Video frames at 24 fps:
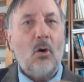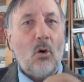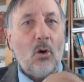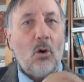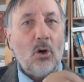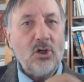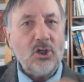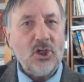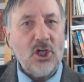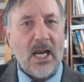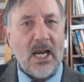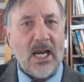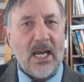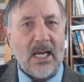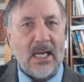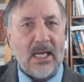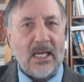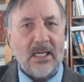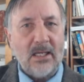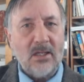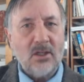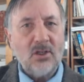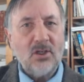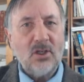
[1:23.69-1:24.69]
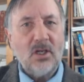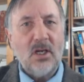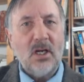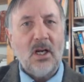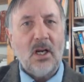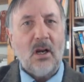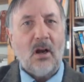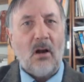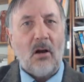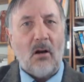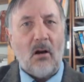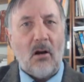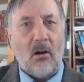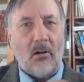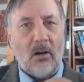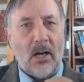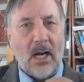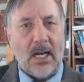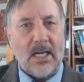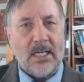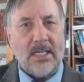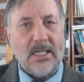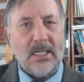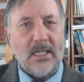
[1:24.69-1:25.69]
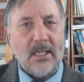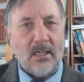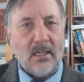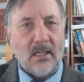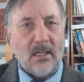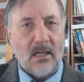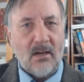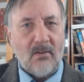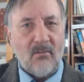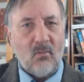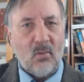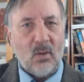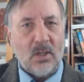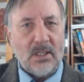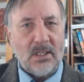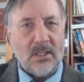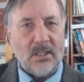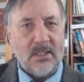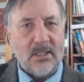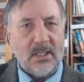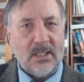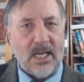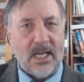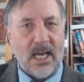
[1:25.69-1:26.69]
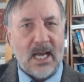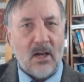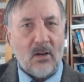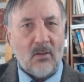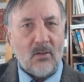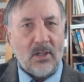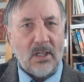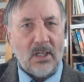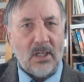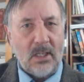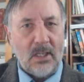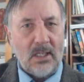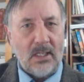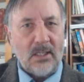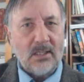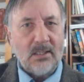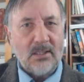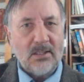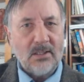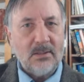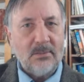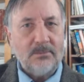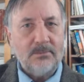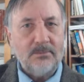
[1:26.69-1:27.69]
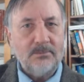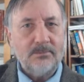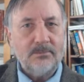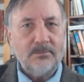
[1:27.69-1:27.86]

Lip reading: or change our idea of what the noun is.